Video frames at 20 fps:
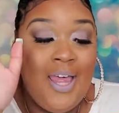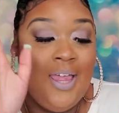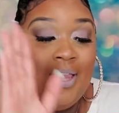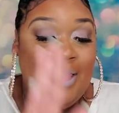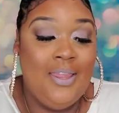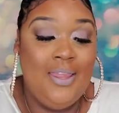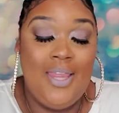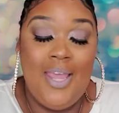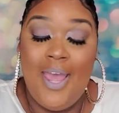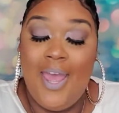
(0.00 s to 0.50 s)

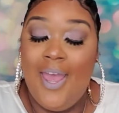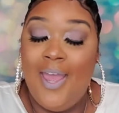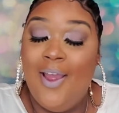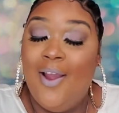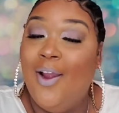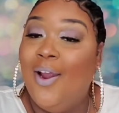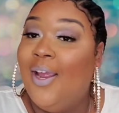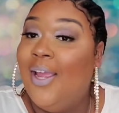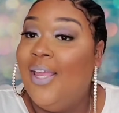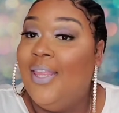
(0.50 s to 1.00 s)
that
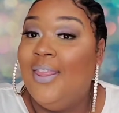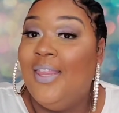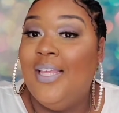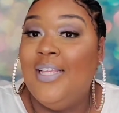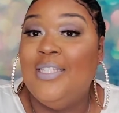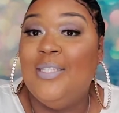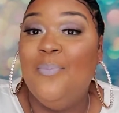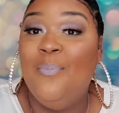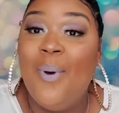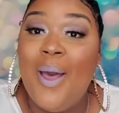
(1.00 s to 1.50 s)
are in
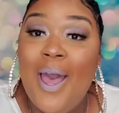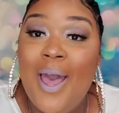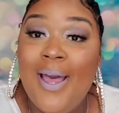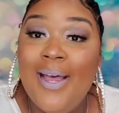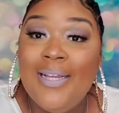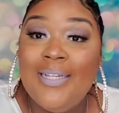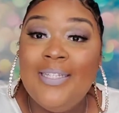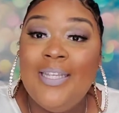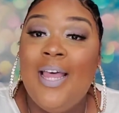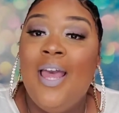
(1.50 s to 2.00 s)
this
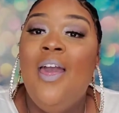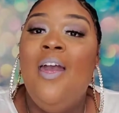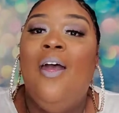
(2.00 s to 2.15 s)
box.